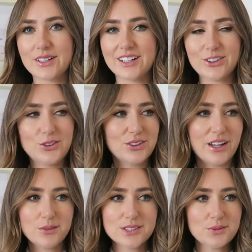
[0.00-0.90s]
I knew
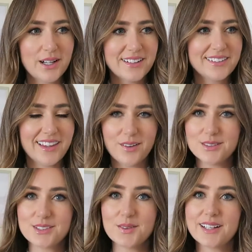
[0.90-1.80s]
that was the
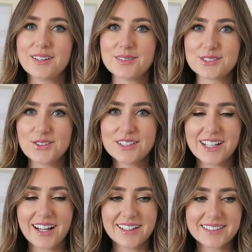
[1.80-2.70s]
one, there was no
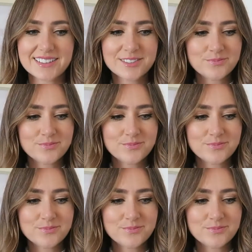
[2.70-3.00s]
denying it.